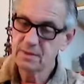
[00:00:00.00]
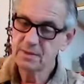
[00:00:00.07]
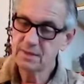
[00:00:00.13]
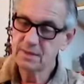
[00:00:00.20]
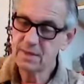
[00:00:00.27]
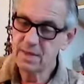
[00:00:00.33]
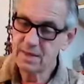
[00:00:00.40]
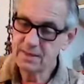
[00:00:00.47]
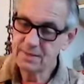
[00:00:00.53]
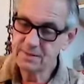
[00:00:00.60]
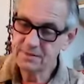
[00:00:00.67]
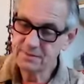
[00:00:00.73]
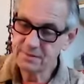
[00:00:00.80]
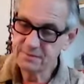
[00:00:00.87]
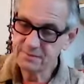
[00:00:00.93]
The
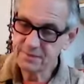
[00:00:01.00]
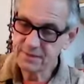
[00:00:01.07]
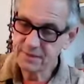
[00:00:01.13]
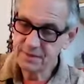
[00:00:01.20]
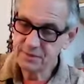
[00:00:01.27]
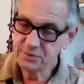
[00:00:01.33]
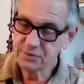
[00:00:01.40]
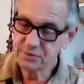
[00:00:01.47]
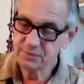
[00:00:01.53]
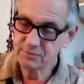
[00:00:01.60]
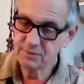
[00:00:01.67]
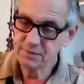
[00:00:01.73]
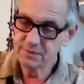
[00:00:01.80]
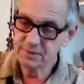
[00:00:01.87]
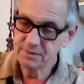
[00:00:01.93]
identification
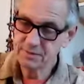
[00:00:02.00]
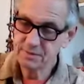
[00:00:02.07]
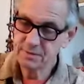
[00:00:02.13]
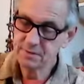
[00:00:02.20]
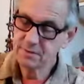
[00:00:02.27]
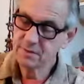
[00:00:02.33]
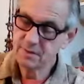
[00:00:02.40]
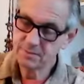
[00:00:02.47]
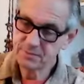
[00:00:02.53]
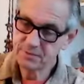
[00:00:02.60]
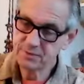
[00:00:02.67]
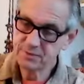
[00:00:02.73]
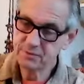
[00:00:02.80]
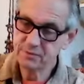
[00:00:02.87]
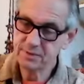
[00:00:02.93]
with it comes
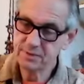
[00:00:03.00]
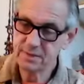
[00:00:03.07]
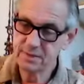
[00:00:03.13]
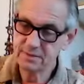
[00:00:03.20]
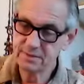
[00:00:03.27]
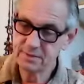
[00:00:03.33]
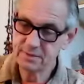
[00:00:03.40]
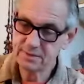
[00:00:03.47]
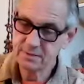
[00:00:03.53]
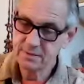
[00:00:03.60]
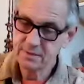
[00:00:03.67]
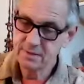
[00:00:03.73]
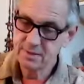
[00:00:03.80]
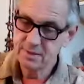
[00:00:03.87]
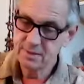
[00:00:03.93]
to an end,
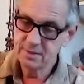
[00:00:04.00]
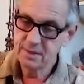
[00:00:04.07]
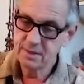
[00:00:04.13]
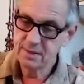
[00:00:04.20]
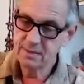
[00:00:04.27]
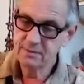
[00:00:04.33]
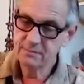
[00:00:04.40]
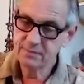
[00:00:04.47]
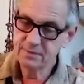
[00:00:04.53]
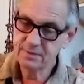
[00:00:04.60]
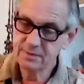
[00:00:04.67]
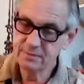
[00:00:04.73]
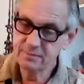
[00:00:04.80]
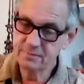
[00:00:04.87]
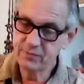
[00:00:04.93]
and it
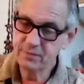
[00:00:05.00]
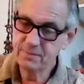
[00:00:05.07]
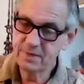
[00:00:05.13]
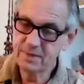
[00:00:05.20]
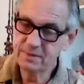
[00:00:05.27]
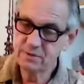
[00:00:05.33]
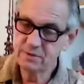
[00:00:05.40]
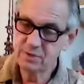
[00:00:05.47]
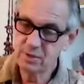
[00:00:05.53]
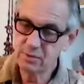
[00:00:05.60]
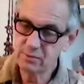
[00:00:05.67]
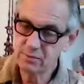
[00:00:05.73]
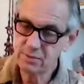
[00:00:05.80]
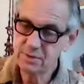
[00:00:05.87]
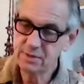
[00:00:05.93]
remains
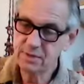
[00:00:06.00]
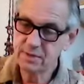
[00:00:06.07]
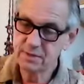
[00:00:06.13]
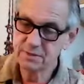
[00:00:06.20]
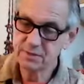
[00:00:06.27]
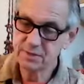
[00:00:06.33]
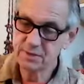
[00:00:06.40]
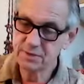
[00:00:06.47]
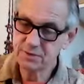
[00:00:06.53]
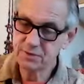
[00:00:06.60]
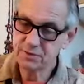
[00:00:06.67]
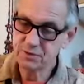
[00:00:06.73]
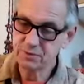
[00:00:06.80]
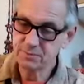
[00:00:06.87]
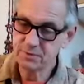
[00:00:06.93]
only as an
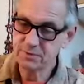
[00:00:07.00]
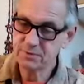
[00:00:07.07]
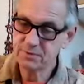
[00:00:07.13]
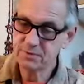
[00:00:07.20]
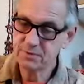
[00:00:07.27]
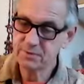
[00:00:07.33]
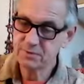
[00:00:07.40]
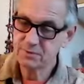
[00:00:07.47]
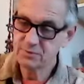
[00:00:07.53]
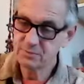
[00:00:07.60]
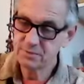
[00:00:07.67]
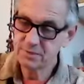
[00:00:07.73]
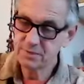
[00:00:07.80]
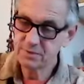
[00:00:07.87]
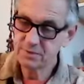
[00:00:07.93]
instrument to
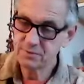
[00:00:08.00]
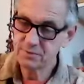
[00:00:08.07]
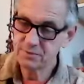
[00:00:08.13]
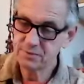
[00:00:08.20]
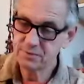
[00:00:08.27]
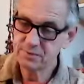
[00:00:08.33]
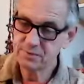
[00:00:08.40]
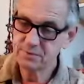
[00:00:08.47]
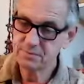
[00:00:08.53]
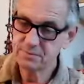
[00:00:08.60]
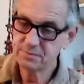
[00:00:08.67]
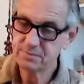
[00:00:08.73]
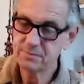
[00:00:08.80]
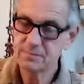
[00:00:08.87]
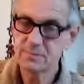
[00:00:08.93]
be used.
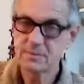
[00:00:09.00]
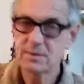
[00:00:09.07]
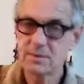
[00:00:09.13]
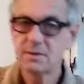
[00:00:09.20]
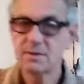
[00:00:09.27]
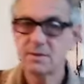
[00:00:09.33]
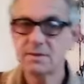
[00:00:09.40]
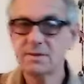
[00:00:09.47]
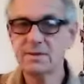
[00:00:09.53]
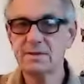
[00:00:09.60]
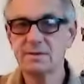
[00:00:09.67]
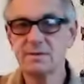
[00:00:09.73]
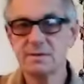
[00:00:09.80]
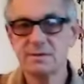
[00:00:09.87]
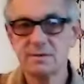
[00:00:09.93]

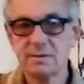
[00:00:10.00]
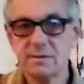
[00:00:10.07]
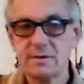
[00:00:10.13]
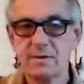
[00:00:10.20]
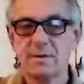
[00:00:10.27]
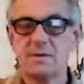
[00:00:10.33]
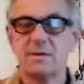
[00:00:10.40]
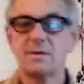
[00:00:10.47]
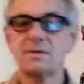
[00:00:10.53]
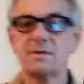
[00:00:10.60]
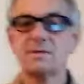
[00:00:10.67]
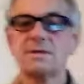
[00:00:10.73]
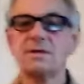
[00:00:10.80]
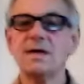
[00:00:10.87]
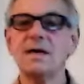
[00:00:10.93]
This
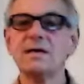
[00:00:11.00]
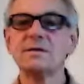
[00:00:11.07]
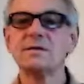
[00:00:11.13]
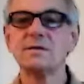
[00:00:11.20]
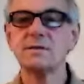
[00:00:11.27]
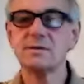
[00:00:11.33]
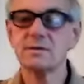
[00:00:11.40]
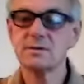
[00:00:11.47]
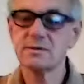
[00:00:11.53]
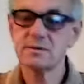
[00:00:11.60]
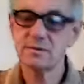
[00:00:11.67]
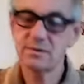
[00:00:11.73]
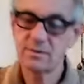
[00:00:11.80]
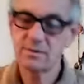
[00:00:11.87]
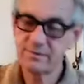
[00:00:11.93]
is the
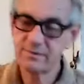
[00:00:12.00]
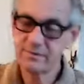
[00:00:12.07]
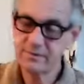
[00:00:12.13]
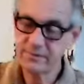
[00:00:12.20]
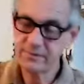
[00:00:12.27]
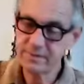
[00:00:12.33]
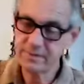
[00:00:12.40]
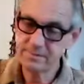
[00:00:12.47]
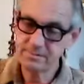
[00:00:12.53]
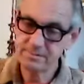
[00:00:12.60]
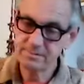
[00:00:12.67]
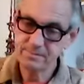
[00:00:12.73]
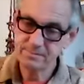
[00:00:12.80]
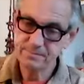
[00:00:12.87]
essence of freedom.